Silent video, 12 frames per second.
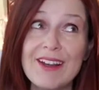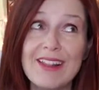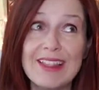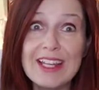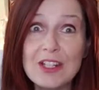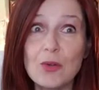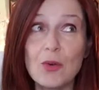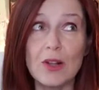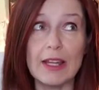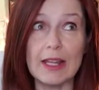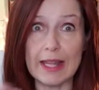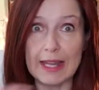
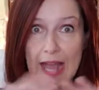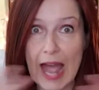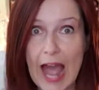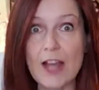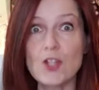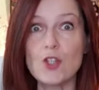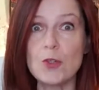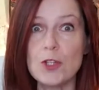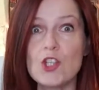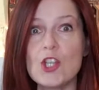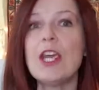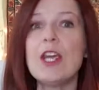Literally, like actually
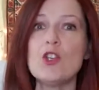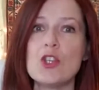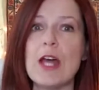change